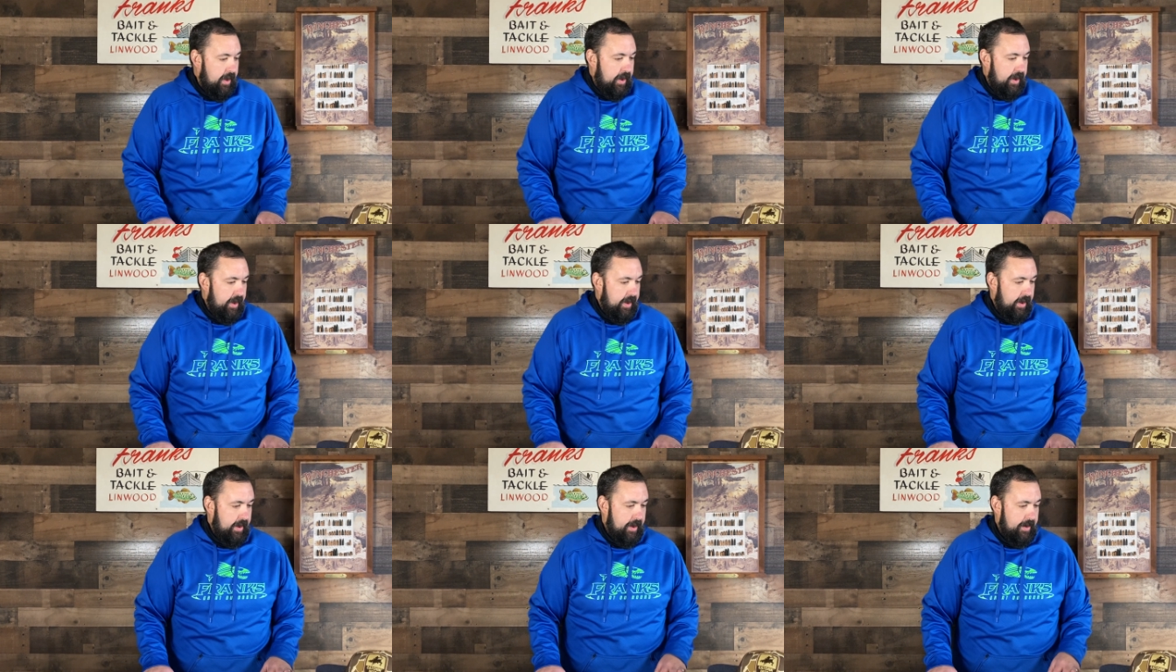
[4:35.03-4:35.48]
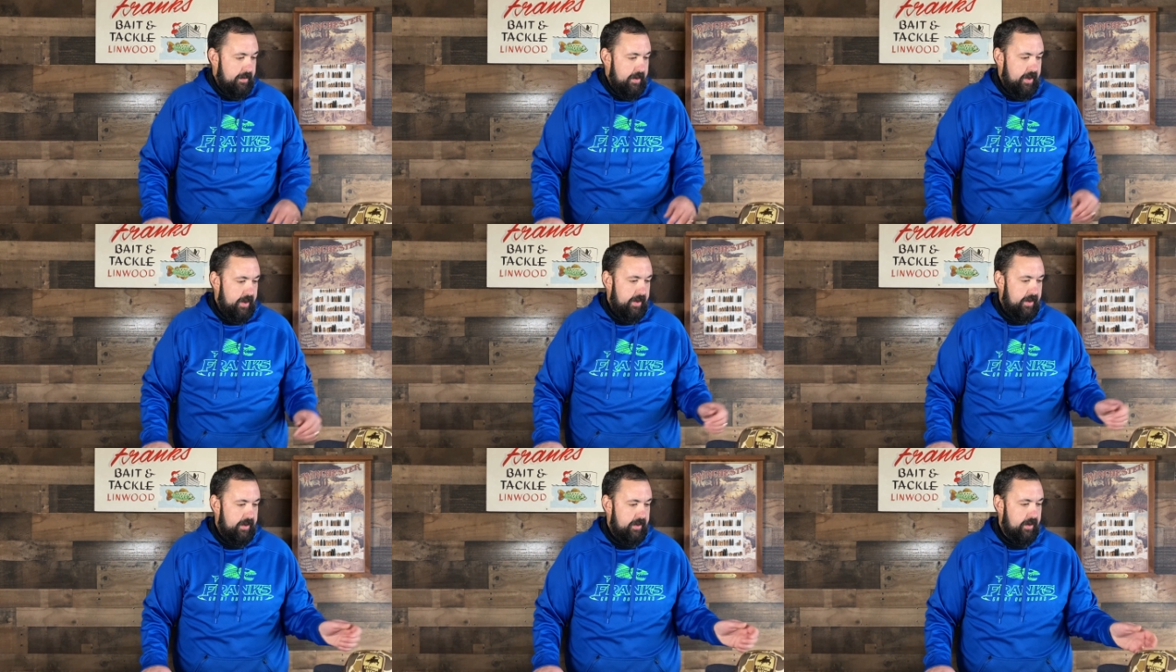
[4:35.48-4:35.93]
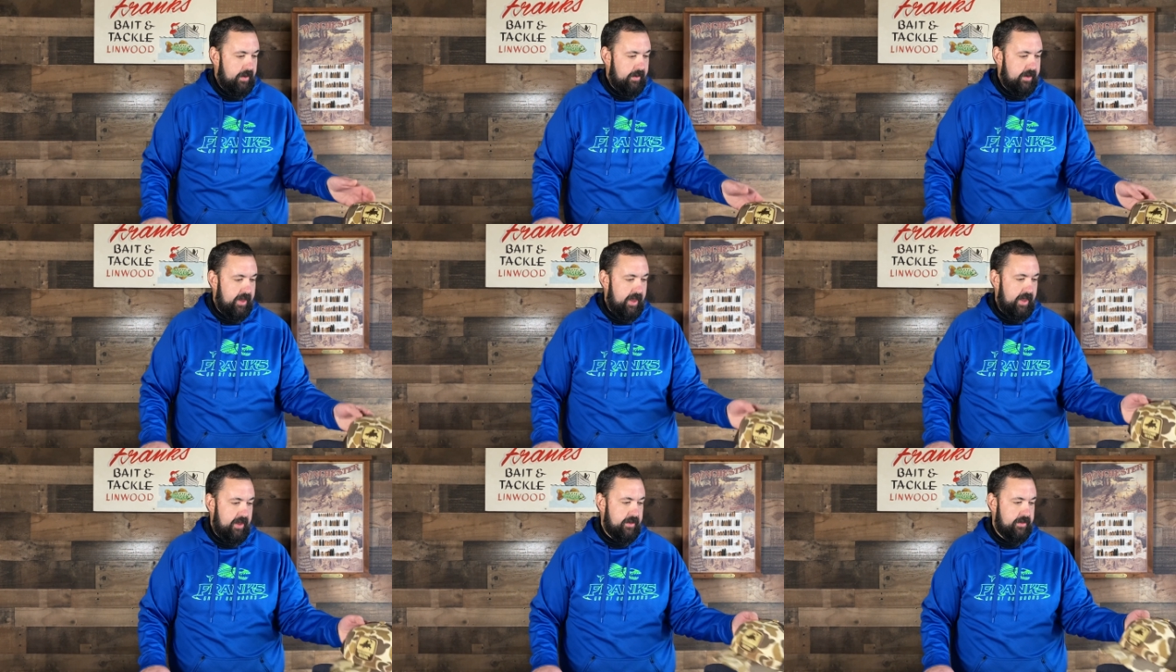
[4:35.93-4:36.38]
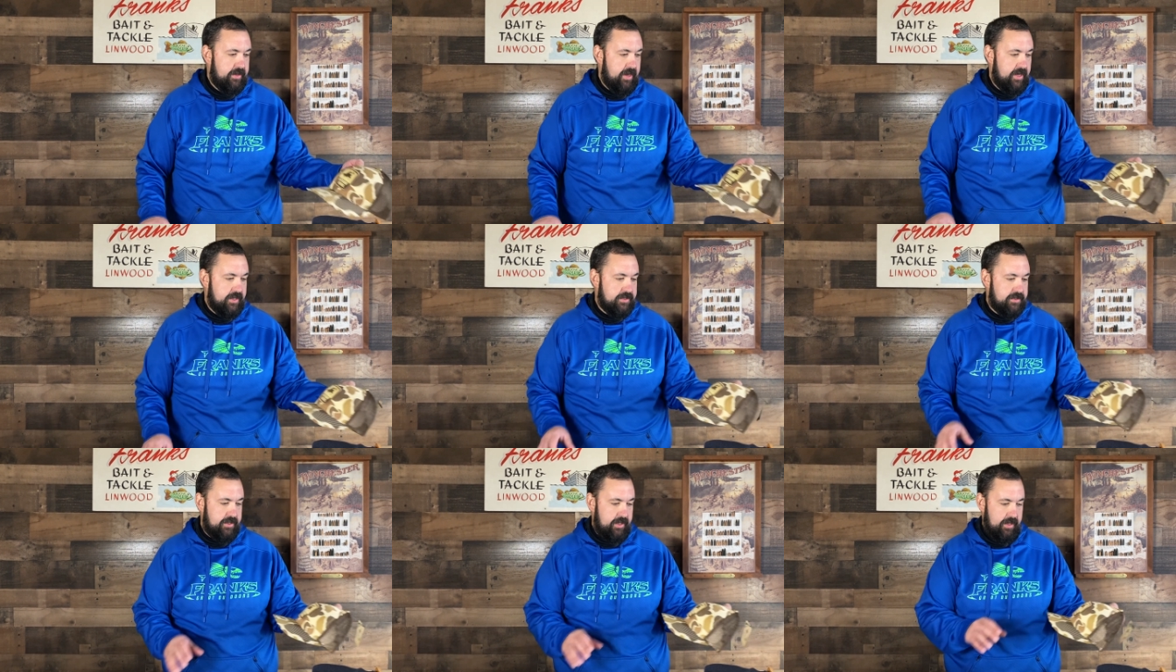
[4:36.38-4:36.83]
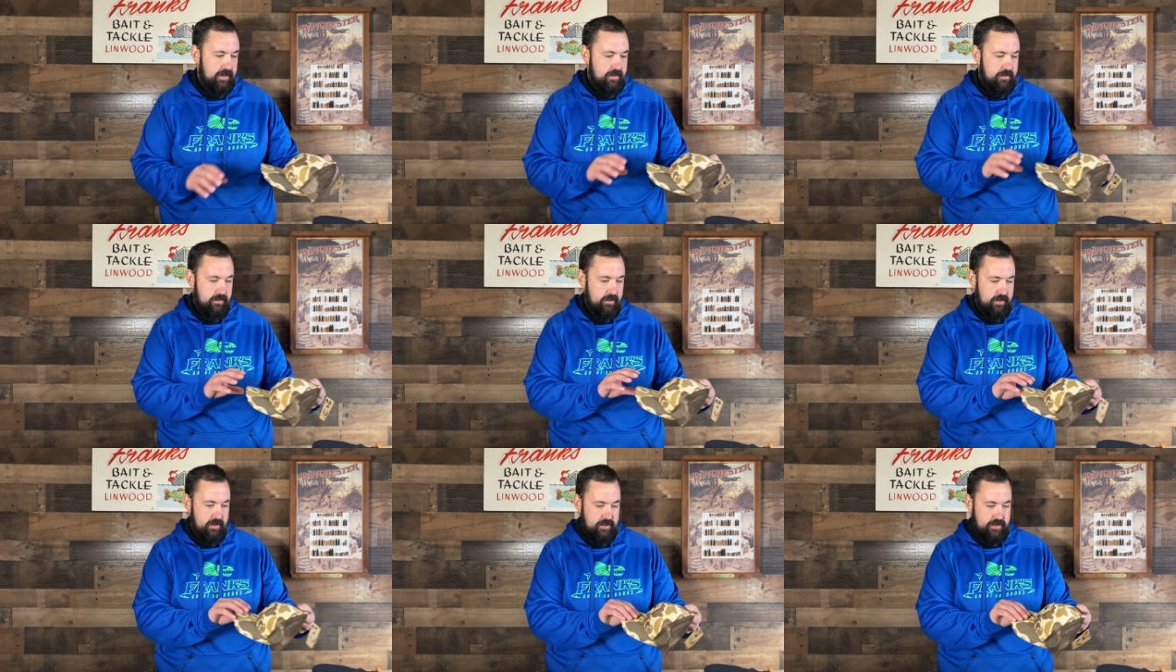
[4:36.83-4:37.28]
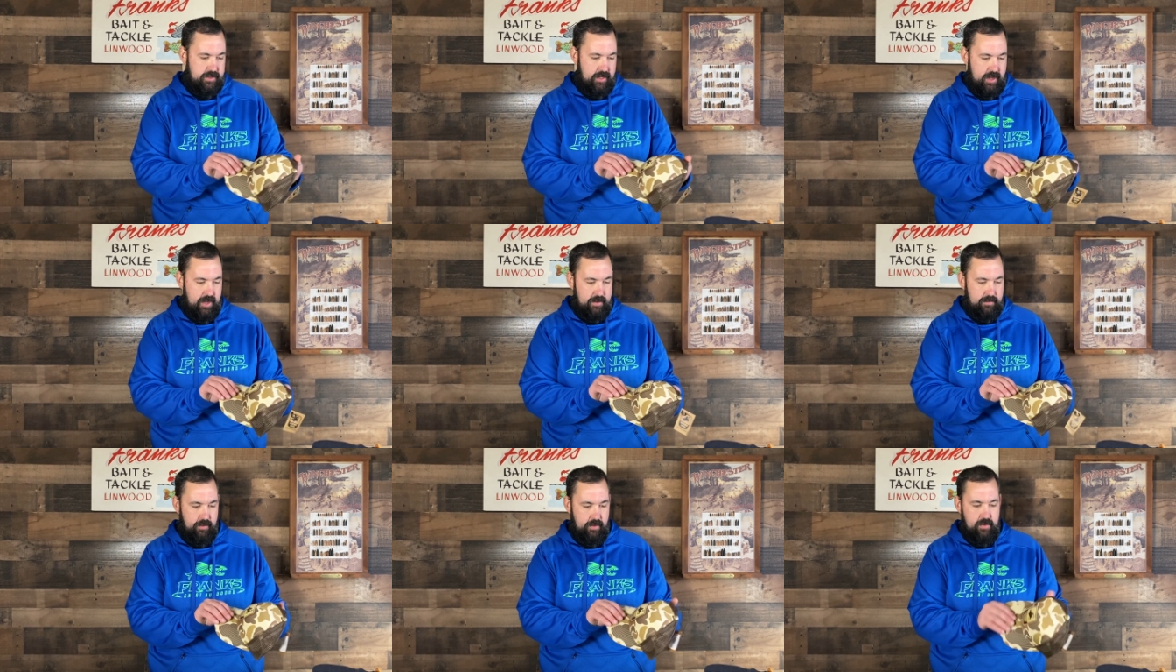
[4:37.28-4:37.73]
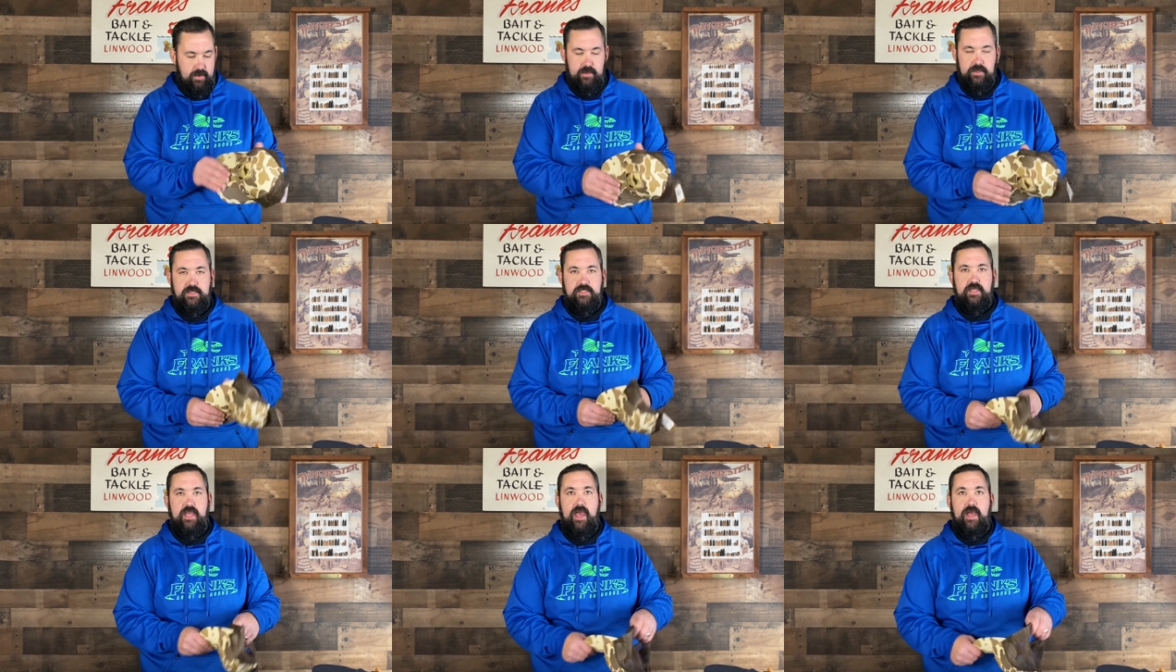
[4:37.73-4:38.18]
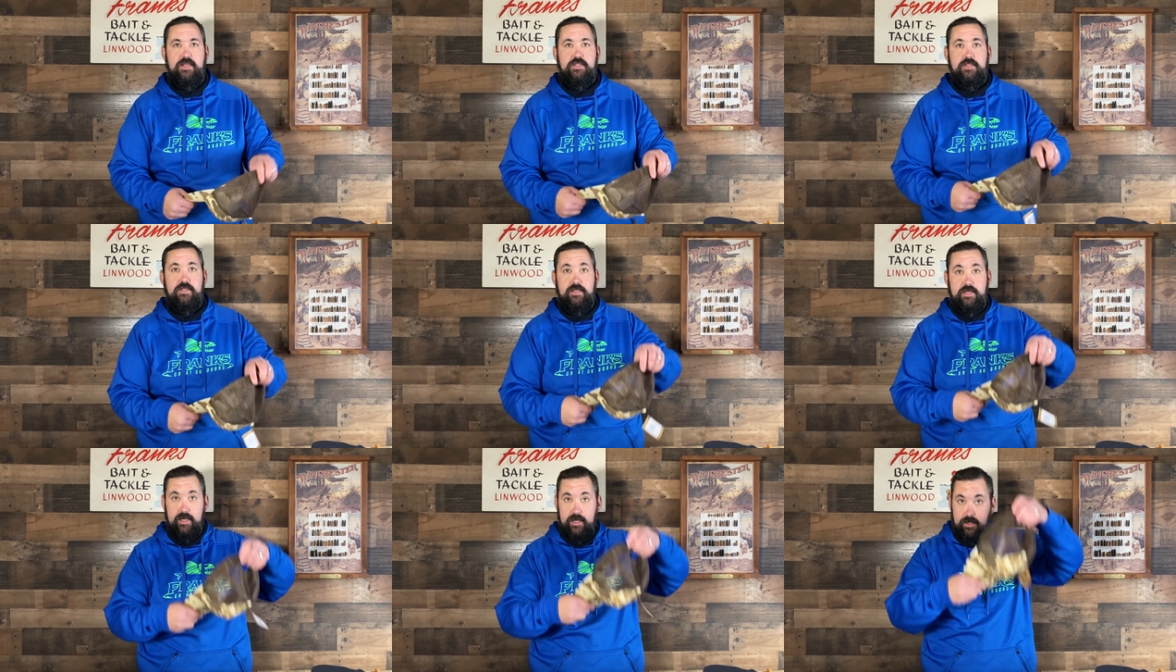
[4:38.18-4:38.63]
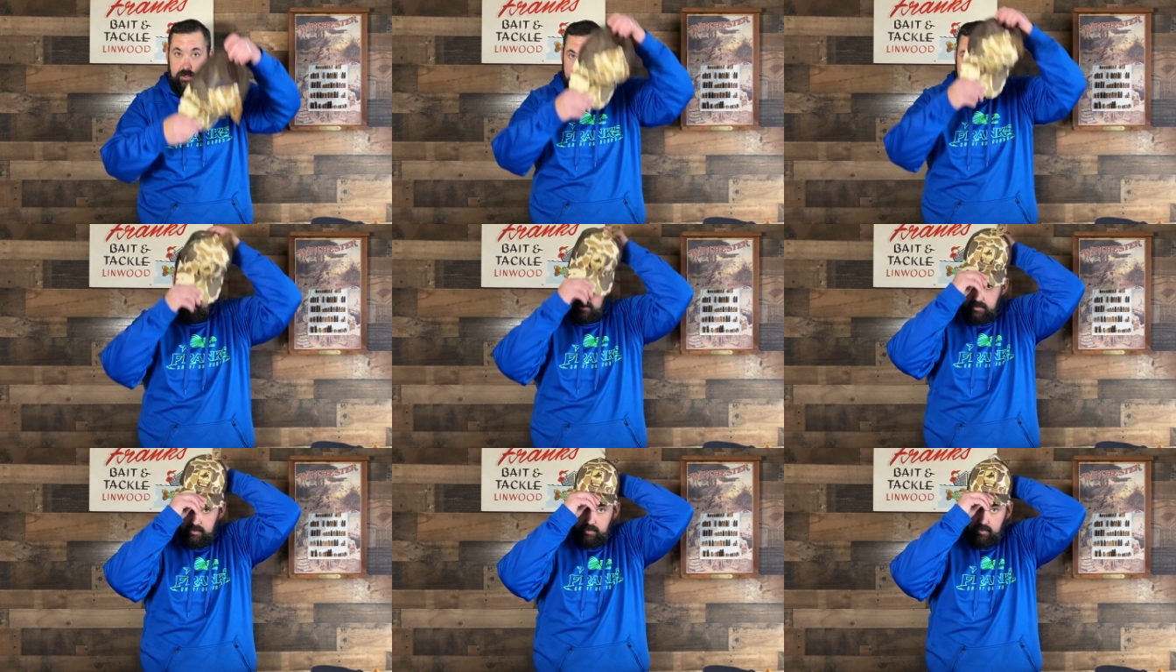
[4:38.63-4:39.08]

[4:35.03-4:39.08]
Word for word: Um, okay, next thing we're going to talk about is Catchin' Deers.